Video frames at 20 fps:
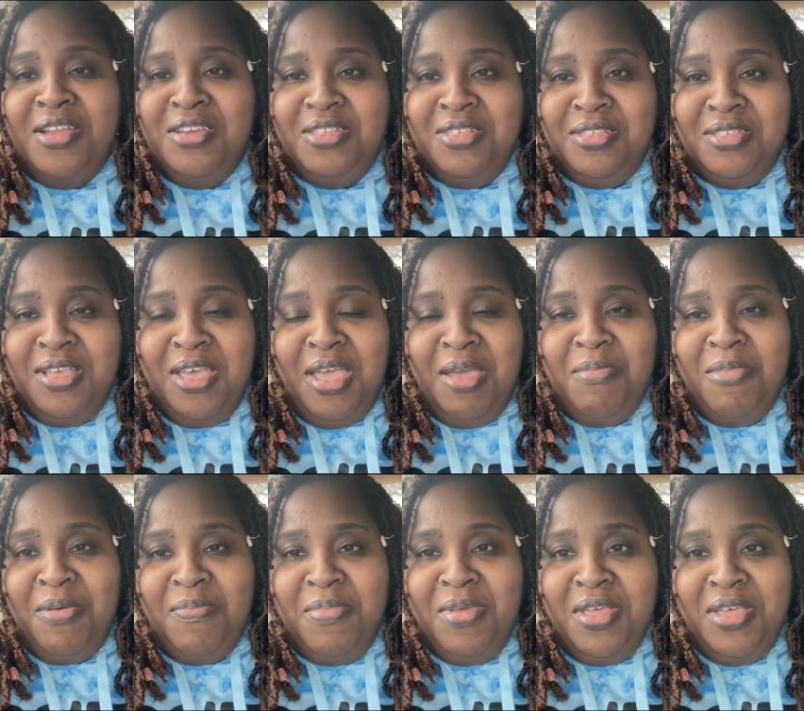just came
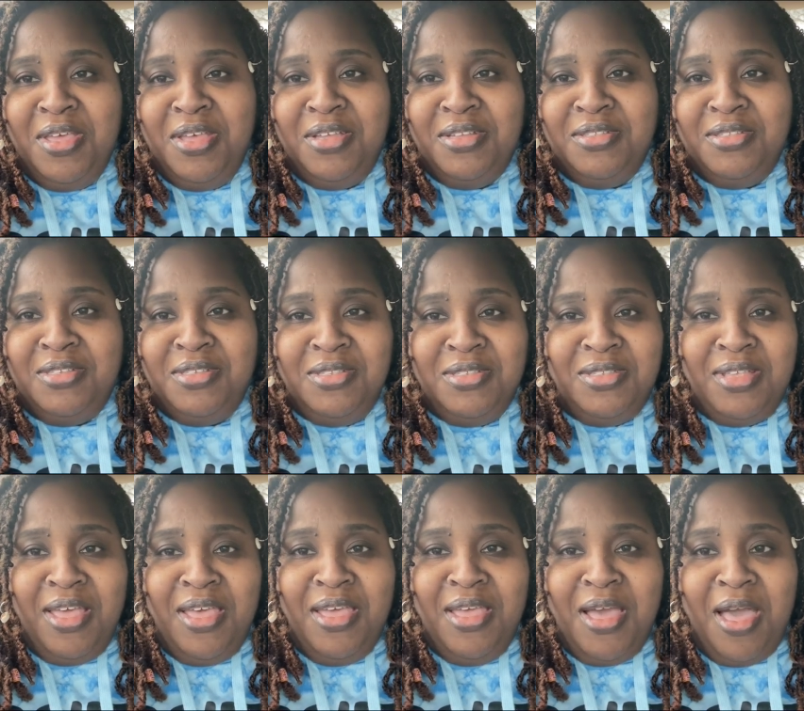up here to
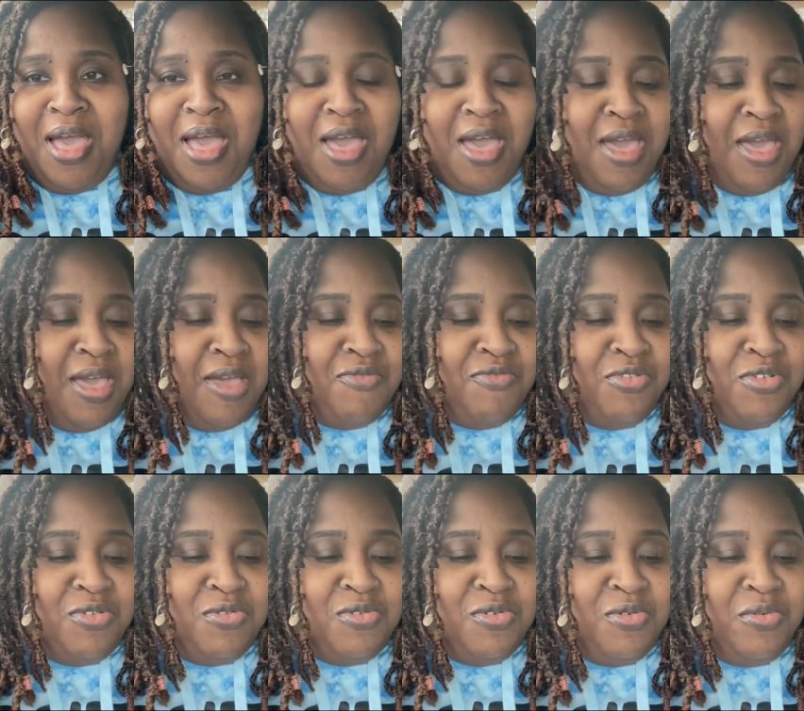say hi
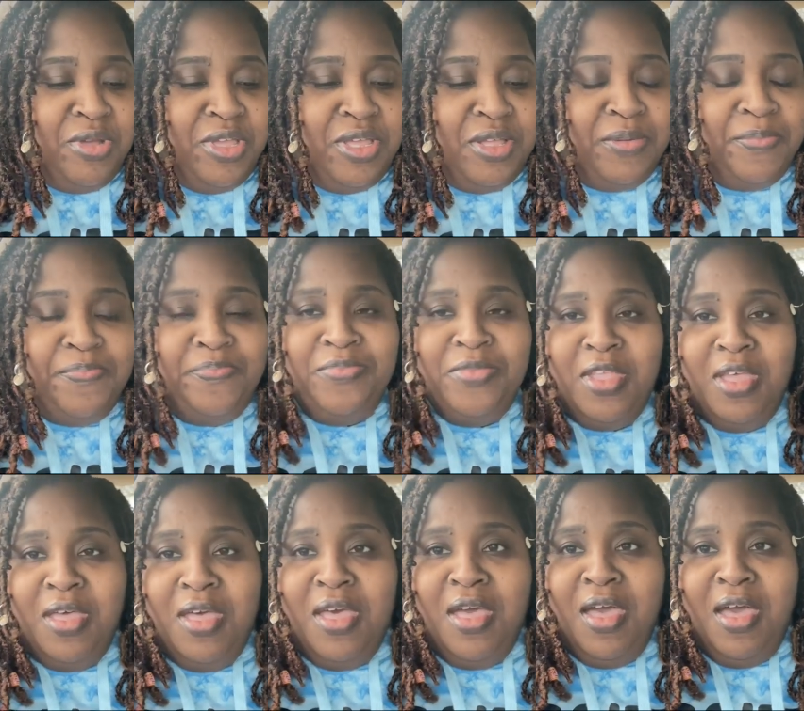real quick.
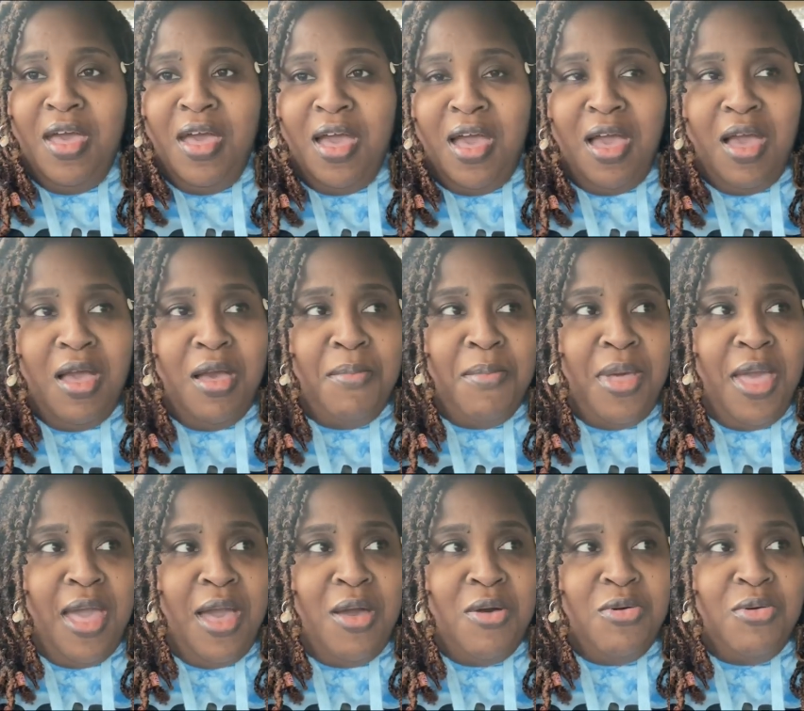I'm
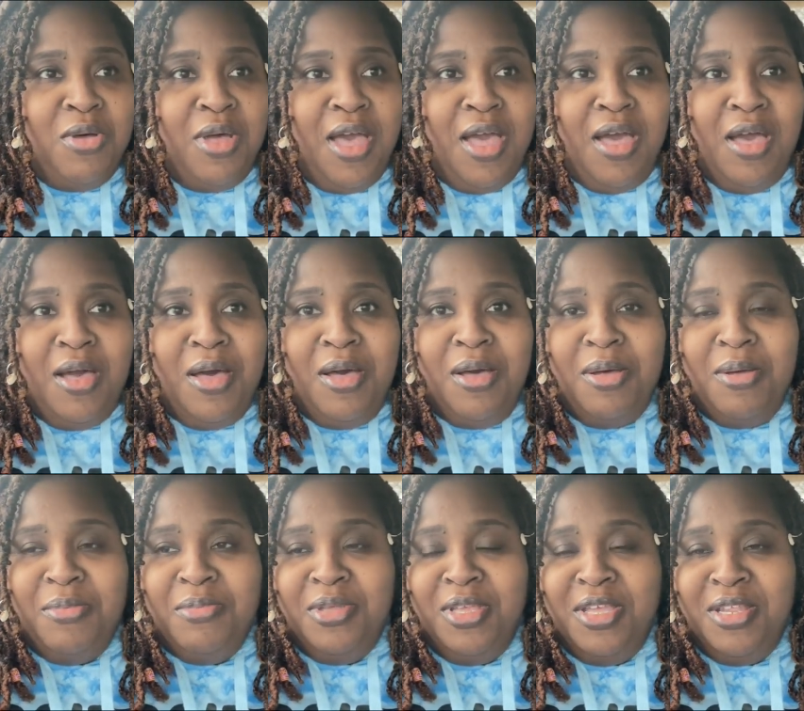out
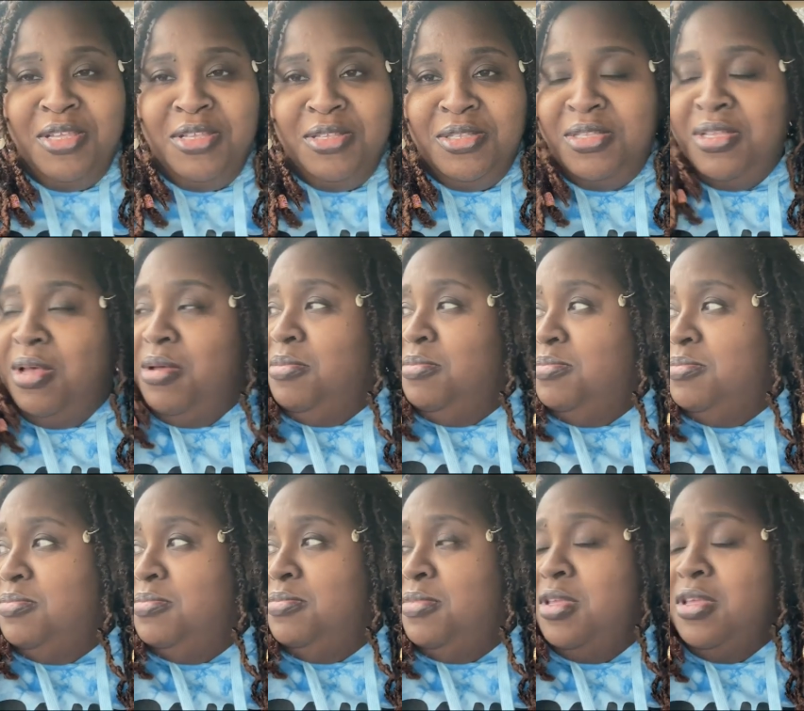um, getting
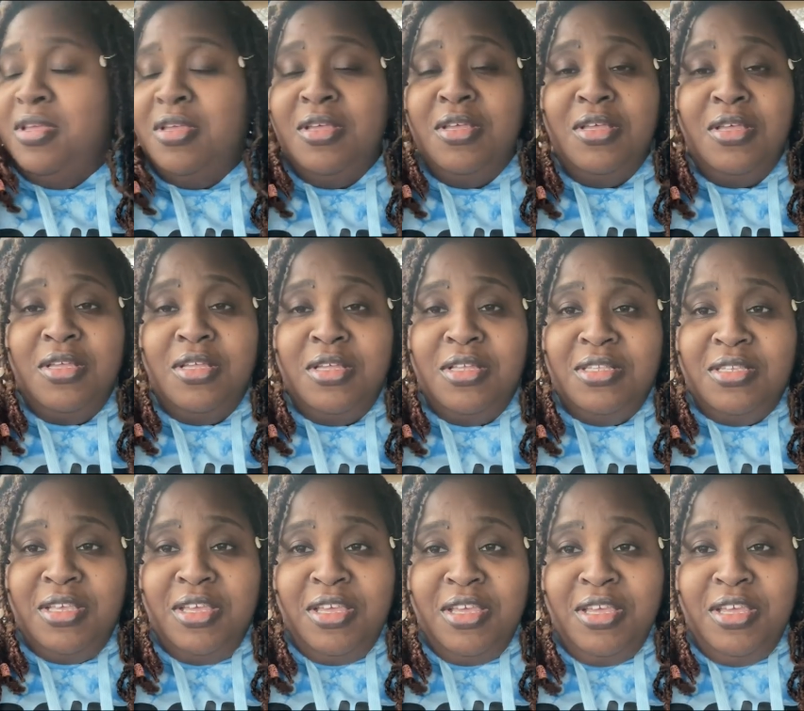something
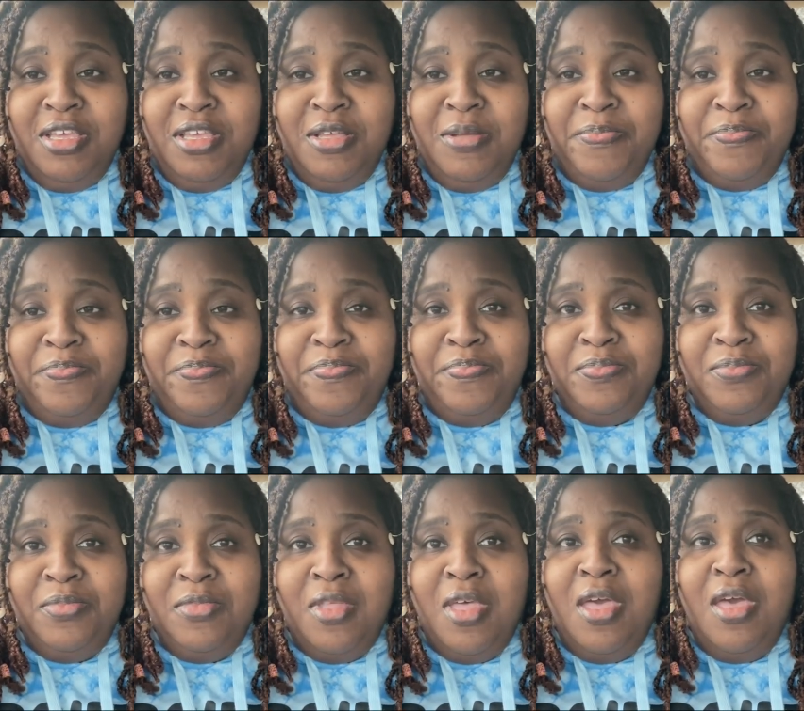to eat.
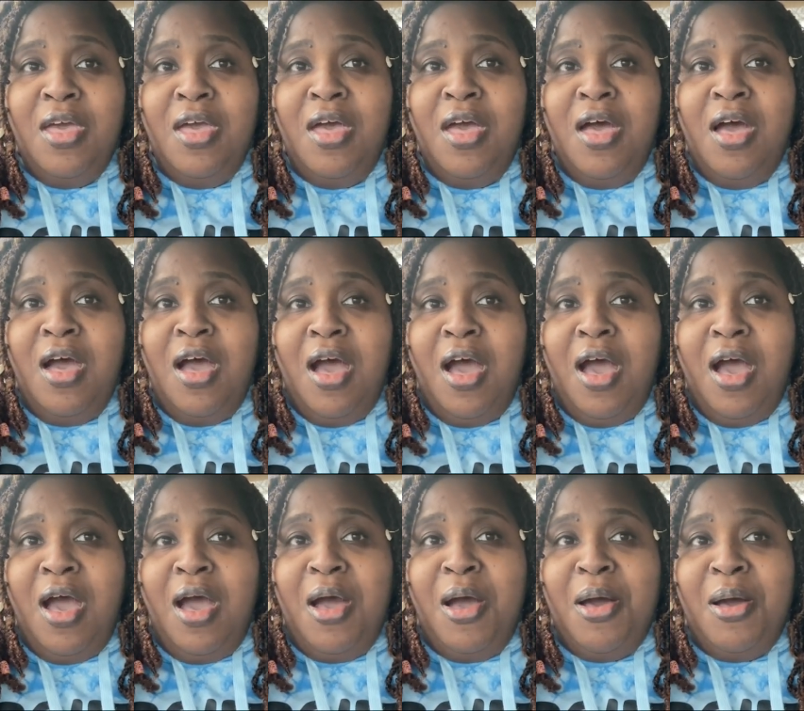
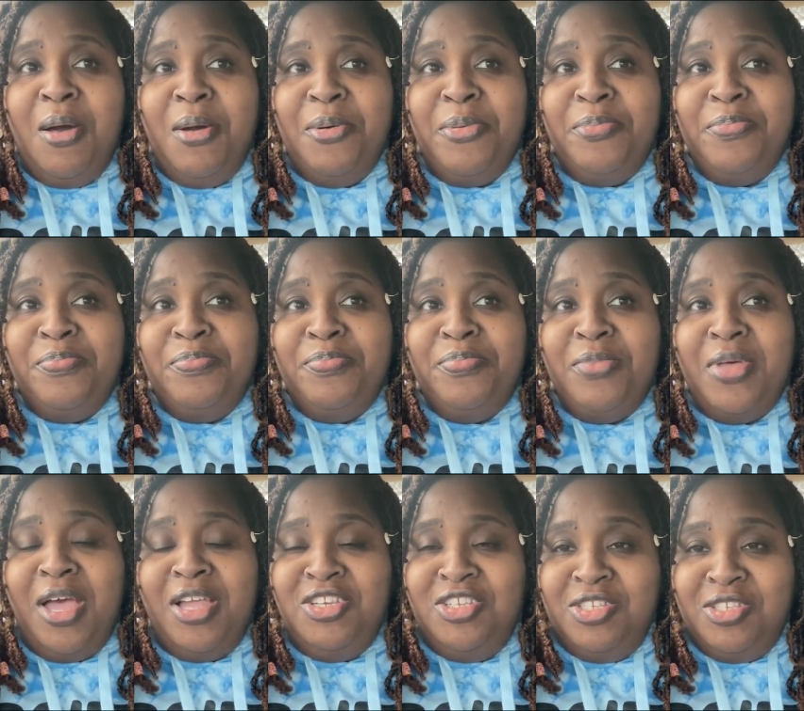Um,
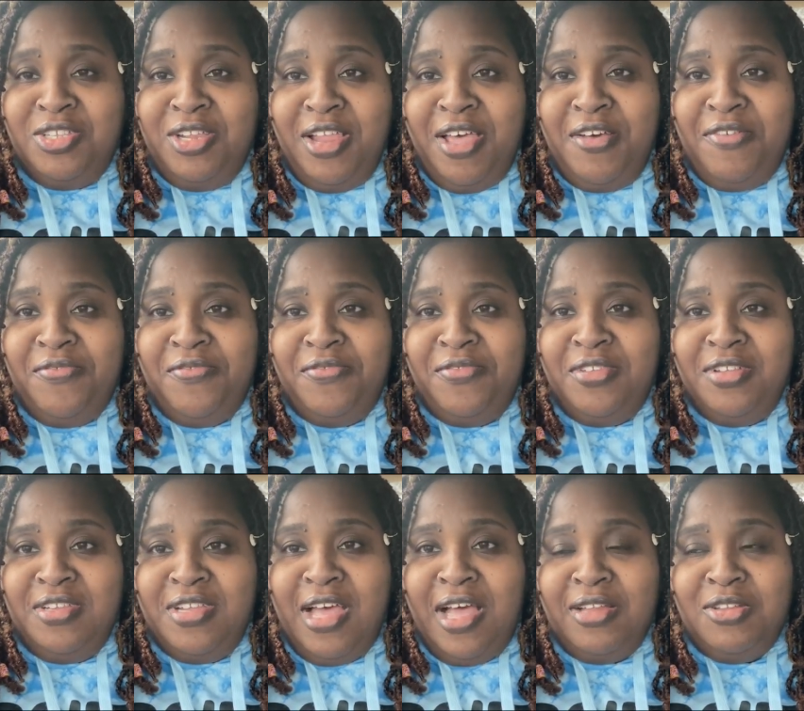I just left the
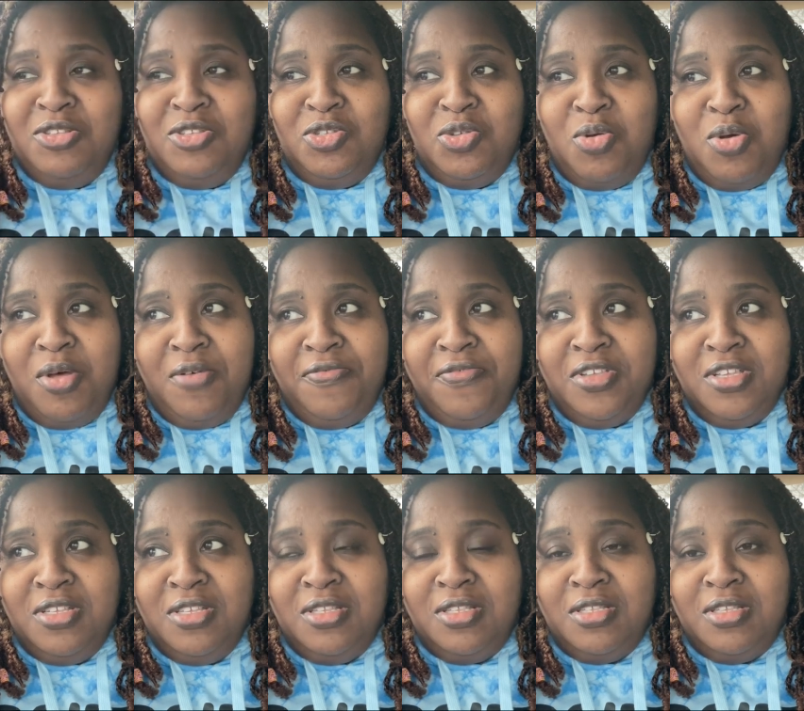doctor's
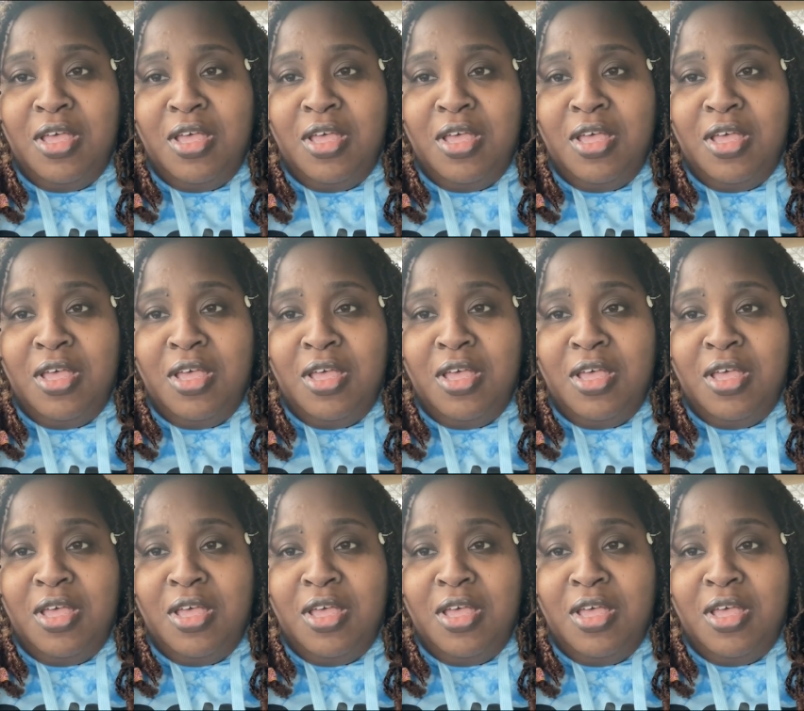office.